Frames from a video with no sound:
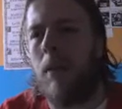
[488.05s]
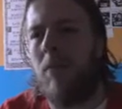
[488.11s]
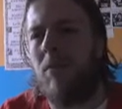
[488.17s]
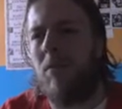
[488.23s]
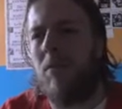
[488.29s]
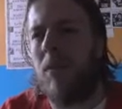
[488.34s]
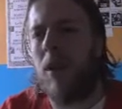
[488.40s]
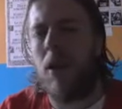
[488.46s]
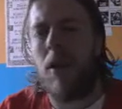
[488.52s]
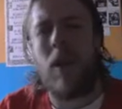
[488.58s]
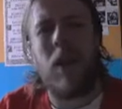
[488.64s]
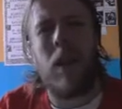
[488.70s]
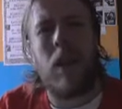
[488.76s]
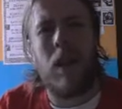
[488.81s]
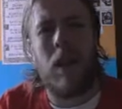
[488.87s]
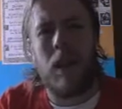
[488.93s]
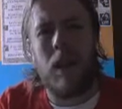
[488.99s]
not to
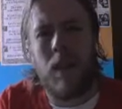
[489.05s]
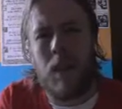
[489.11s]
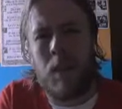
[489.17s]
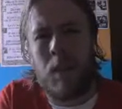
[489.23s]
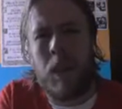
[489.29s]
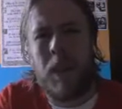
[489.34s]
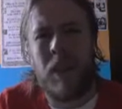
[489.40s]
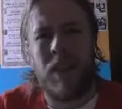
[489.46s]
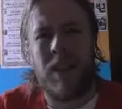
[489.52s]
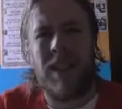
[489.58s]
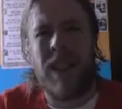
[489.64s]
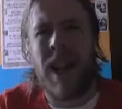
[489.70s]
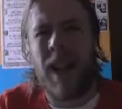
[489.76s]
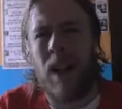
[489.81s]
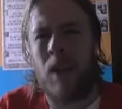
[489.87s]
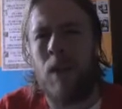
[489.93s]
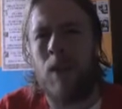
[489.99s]
say that it speaks
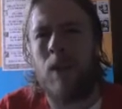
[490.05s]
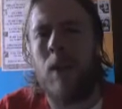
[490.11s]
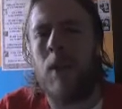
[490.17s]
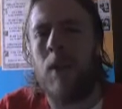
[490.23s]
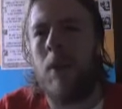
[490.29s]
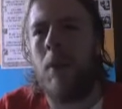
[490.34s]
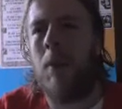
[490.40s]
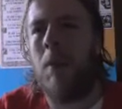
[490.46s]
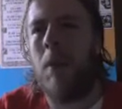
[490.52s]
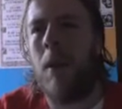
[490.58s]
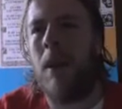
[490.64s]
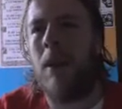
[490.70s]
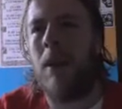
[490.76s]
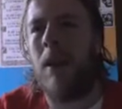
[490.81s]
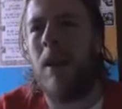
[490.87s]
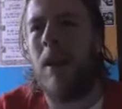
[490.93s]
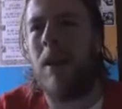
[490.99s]
down,
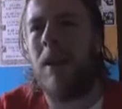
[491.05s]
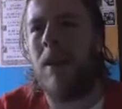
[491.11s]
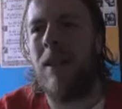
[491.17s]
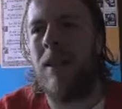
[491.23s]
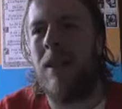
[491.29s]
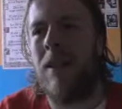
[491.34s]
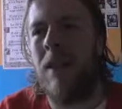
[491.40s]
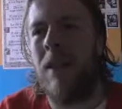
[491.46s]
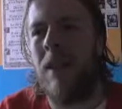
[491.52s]
but it